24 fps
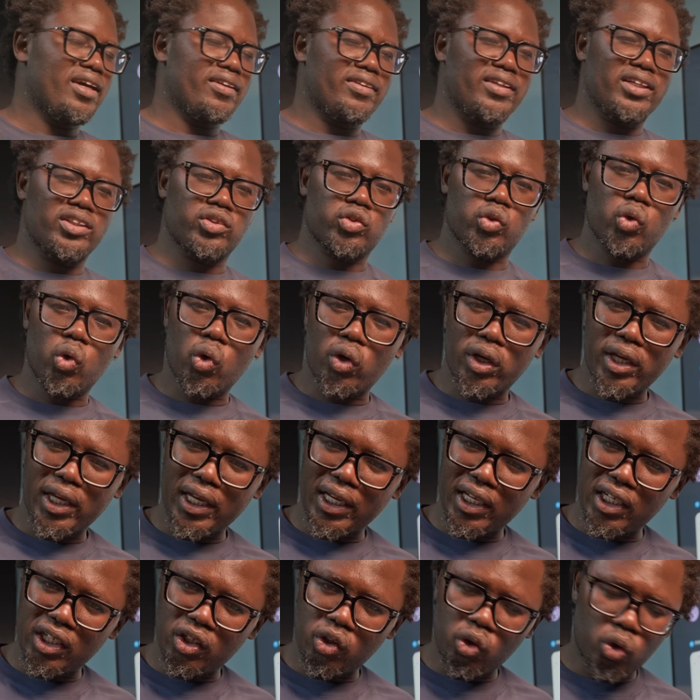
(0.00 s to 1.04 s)
There's no
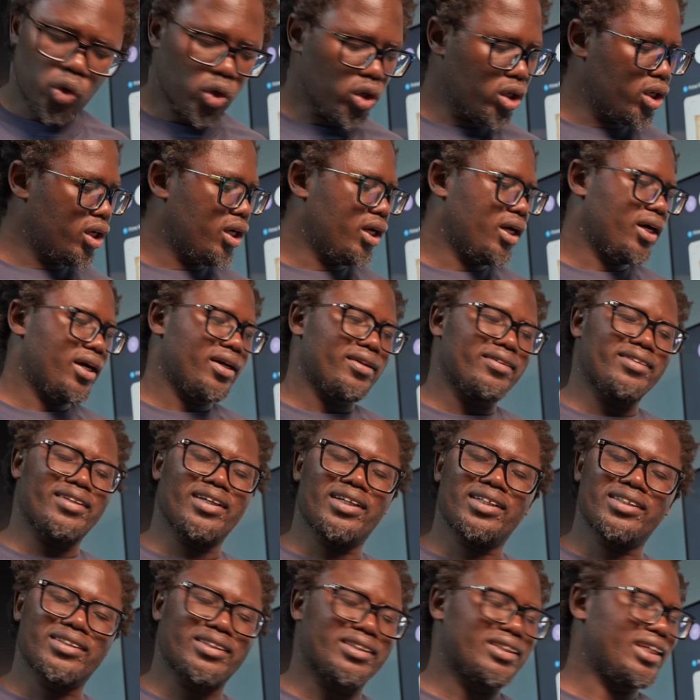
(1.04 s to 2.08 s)
halo.
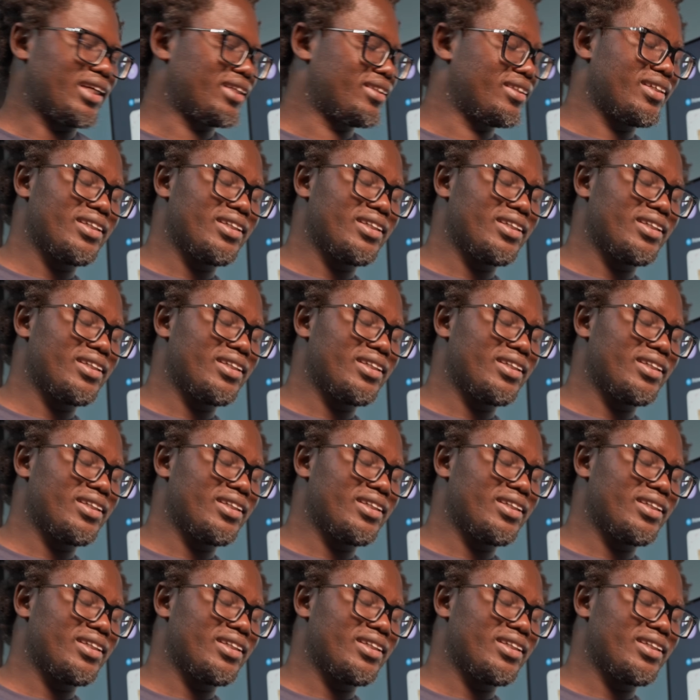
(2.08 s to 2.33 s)
There's like,